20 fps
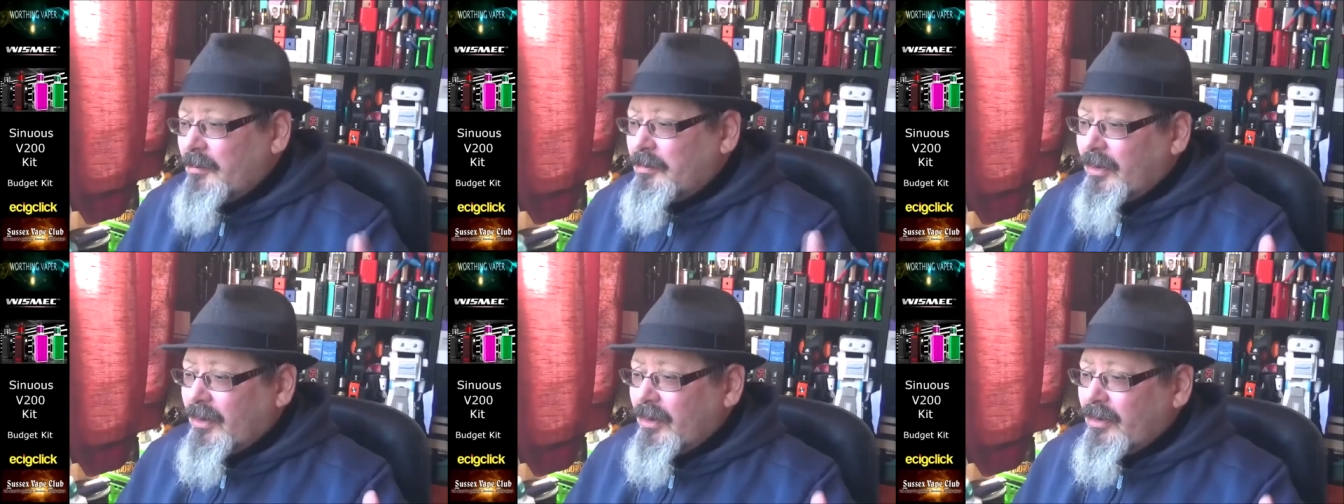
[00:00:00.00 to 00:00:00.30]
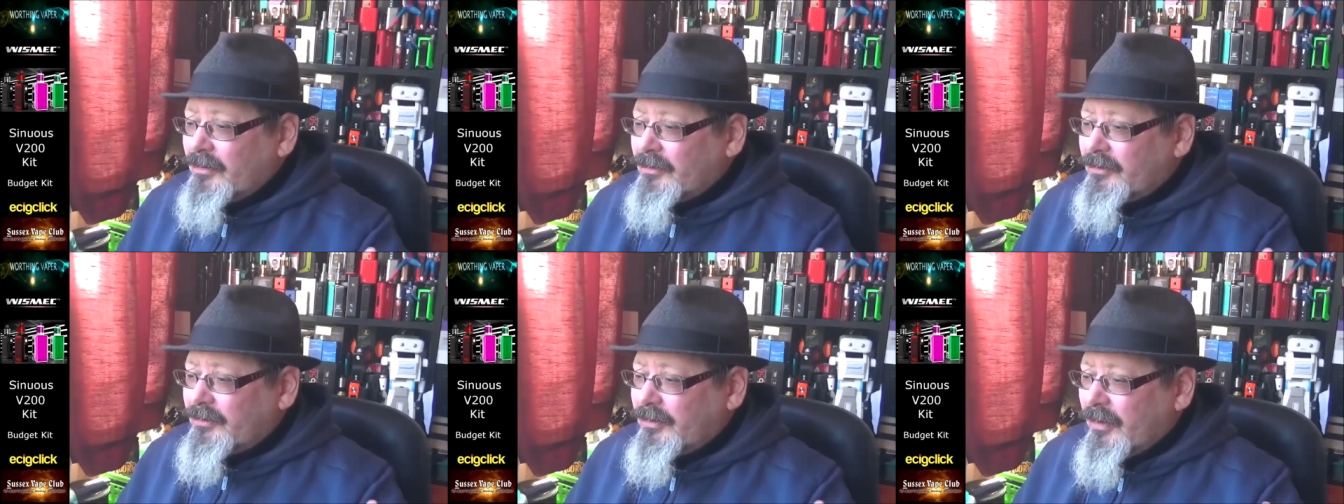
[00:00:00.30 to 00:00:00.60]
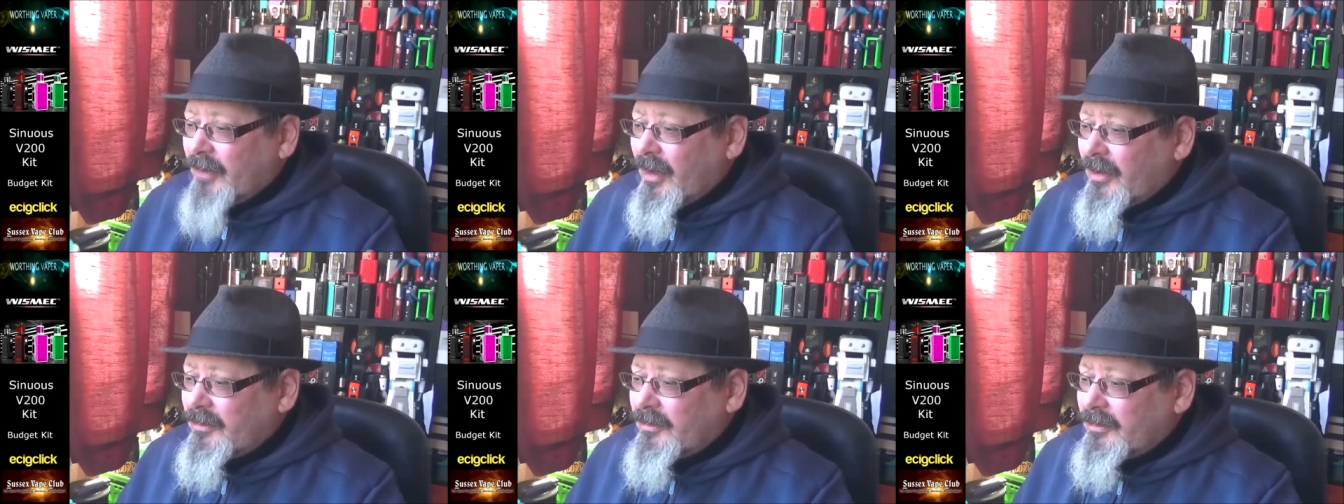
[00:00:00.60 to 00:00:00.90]
but,
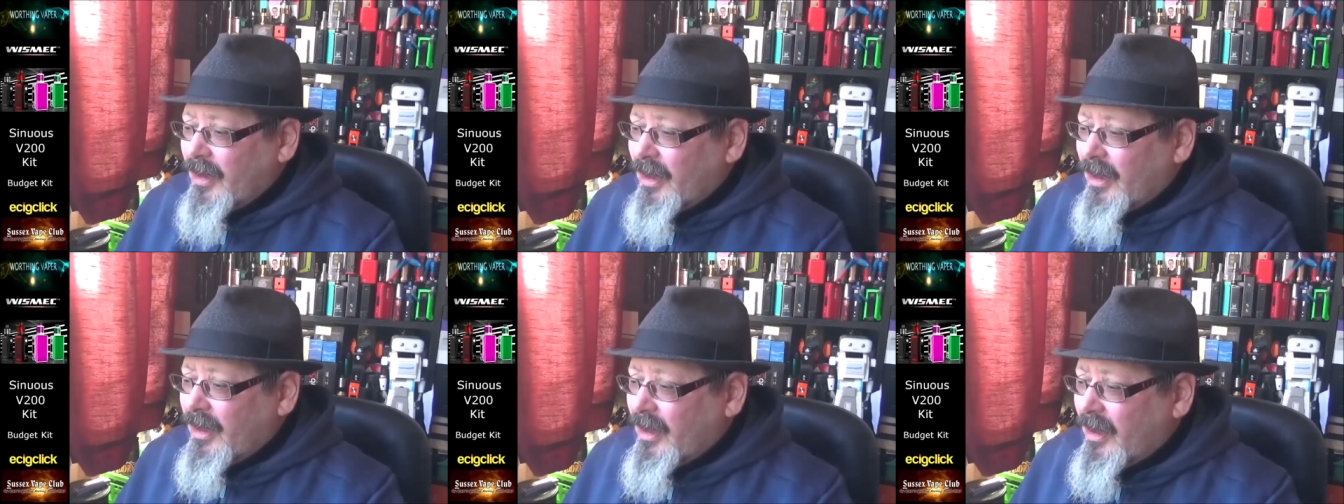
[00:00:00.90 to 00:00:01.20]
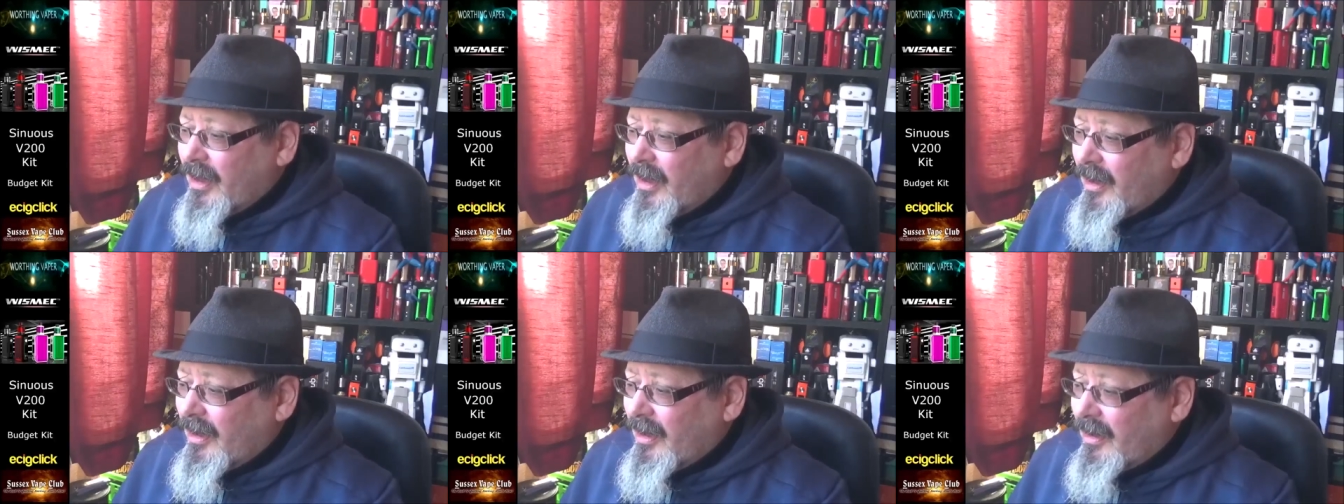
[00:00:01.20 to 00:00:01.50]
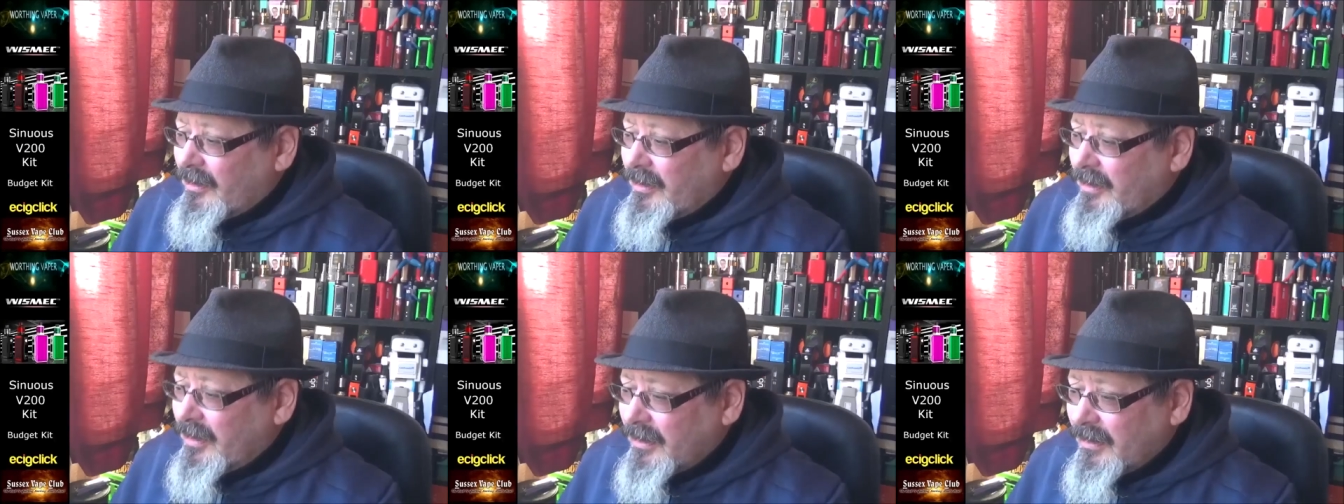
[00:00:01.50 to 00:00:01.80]
uh, uh,
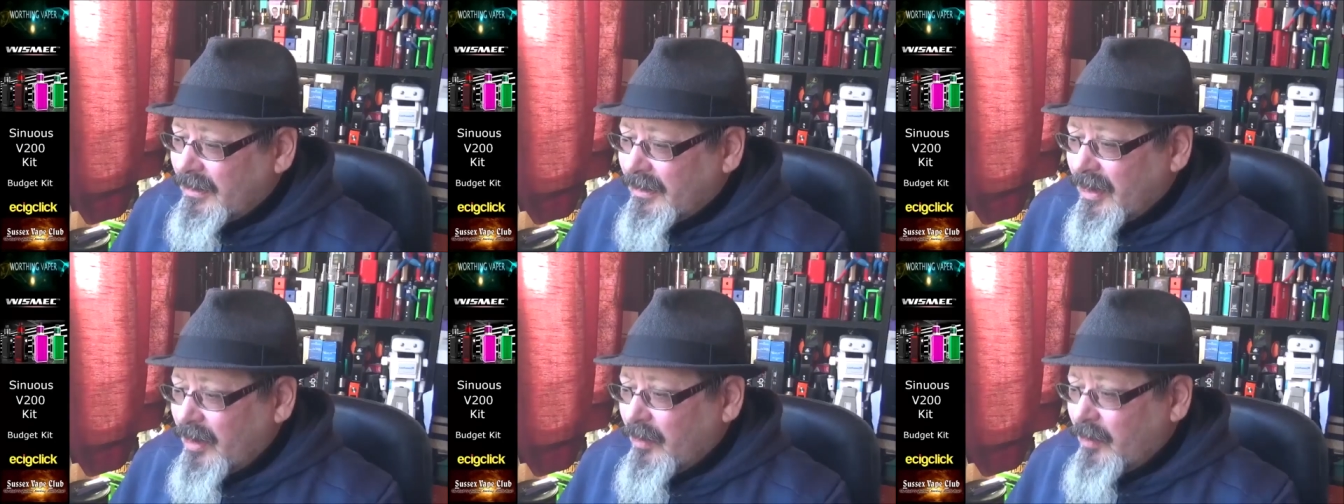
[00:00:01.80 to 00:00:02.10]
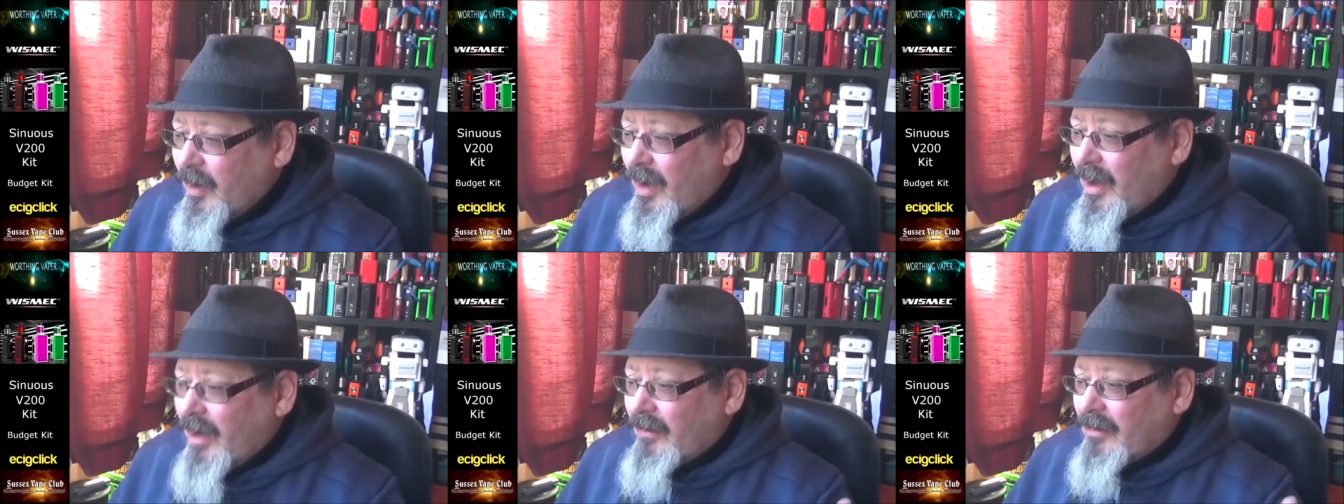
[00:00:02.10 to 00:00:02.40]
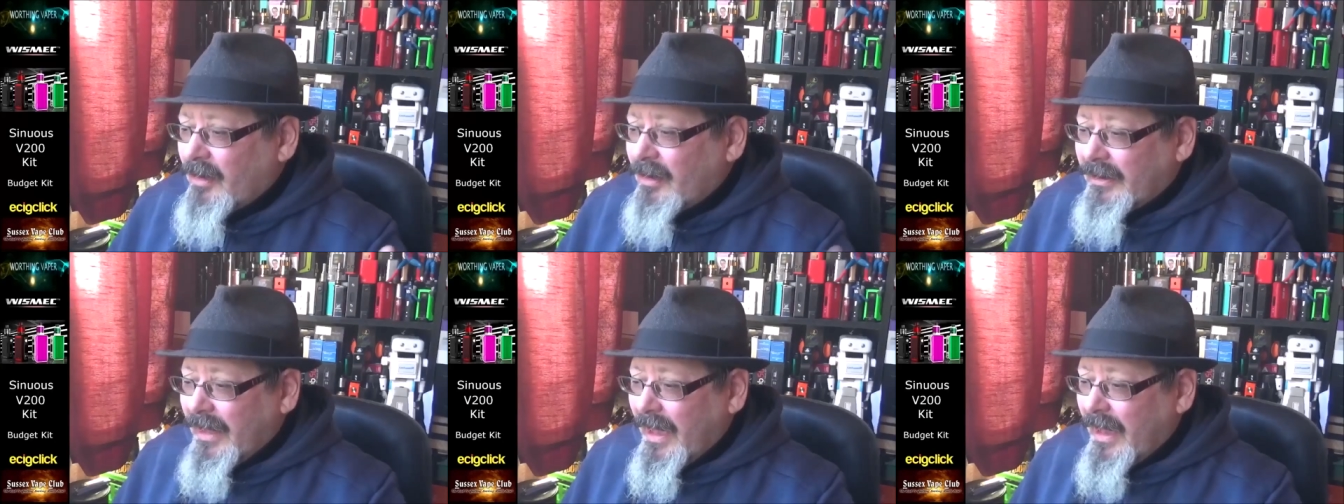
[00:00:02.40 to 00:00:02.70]
uh,
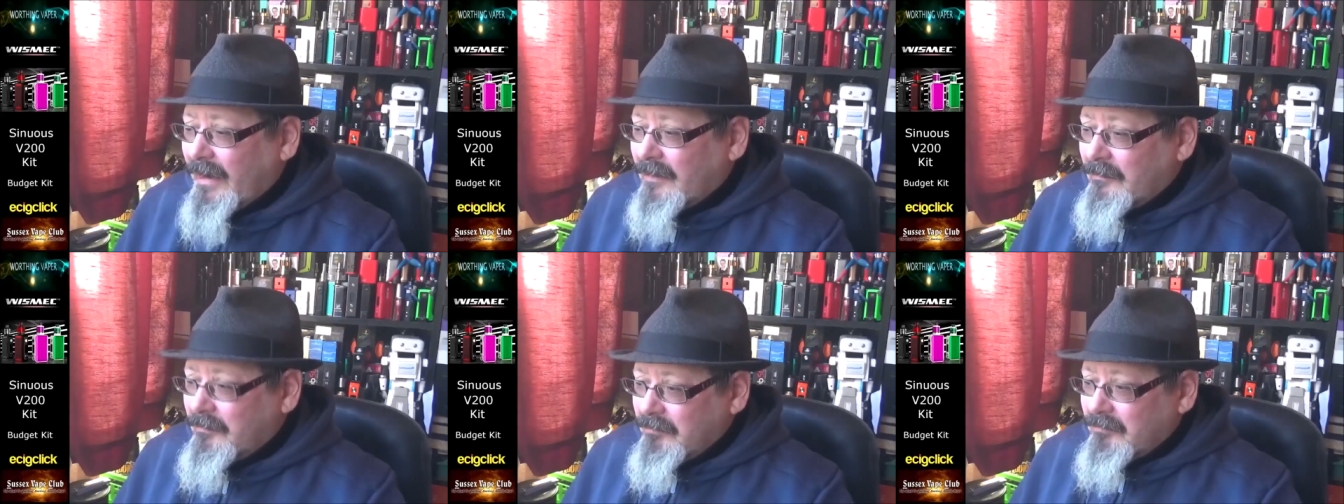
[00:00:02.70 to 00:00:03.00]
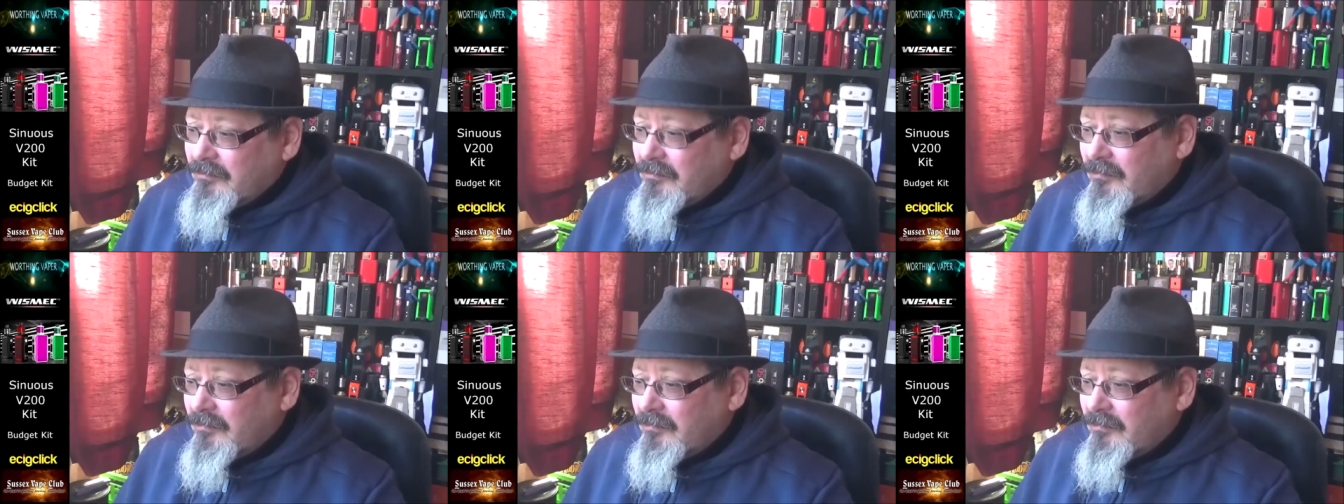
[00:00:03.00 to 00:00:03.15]
well, again,